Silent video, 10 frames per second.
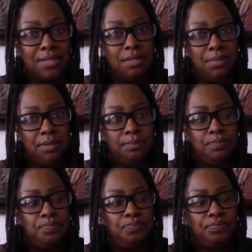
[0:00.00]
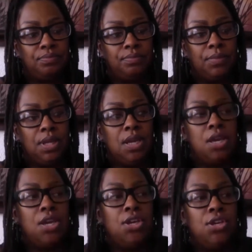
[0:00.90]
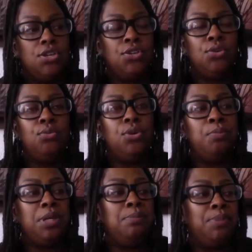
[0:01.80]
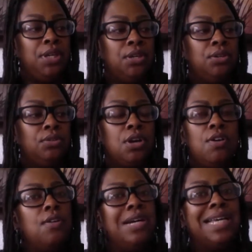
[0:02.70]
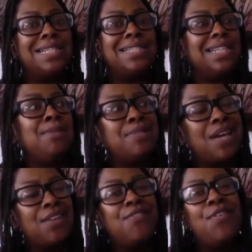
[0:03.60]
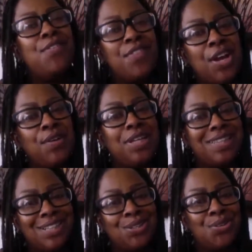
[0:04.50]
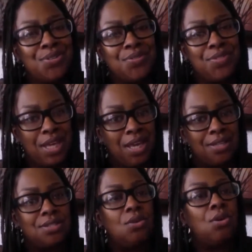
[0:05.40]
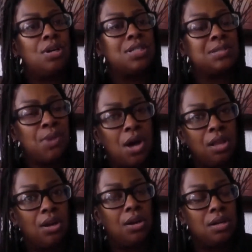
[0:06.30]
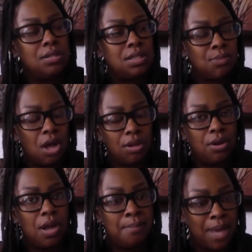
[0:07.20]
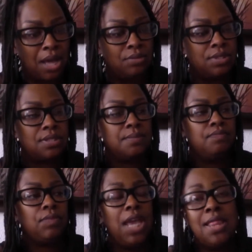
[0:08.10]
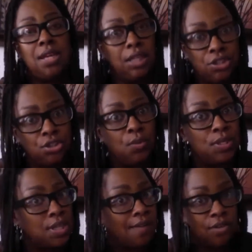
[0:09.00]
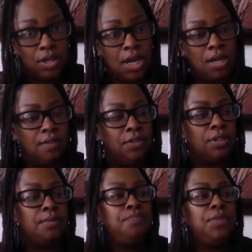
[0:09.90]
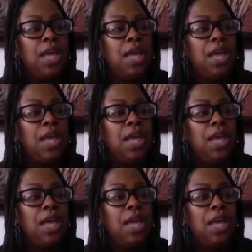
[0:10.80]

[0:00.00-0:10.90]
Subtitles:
maximum, you will be billed, it seems like, for very little things or smaller amounts, and they'll let you know what's covered or not covered.